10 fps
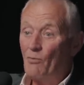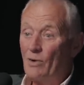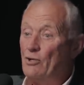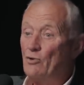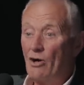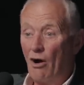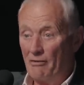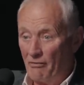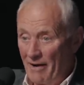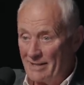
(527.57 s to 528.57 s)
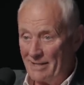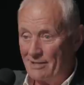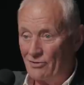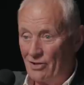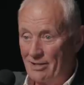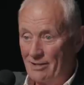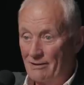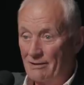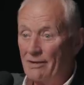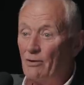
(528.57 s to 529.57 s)
when you can't affect anything,
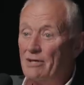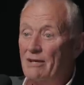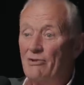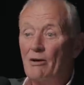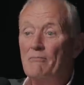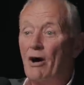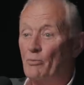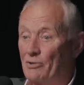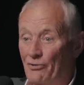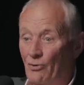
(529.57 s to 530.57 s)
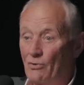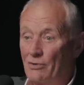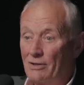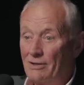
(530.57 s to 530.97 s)
don't give it a moment's thought